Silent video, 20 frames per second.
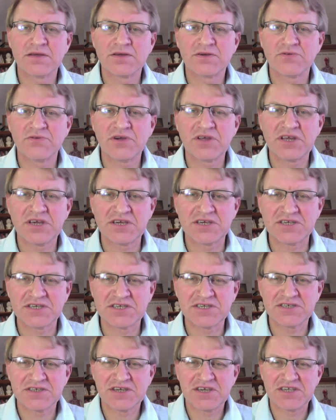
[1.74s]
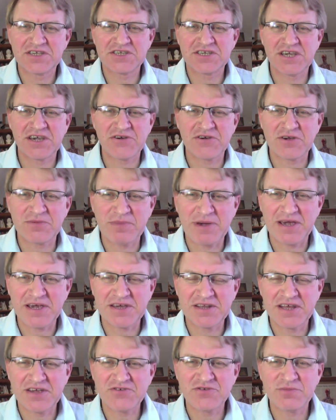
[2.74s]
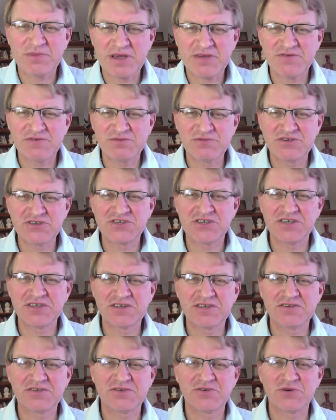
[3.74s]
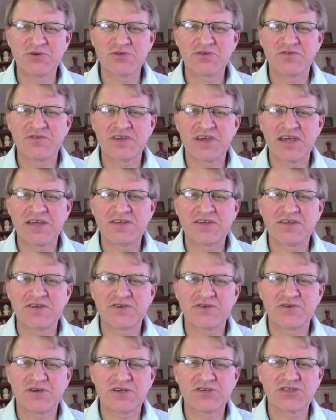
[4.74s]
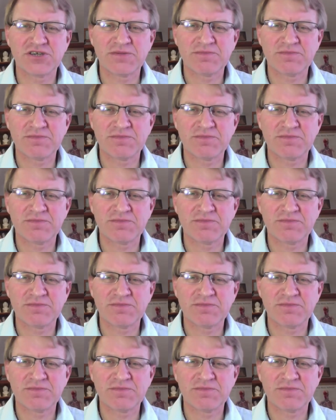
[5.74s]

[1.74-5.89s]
Greetings, it's Eric Bakker, a naturopath from New Zealand, author of Candida Crusher.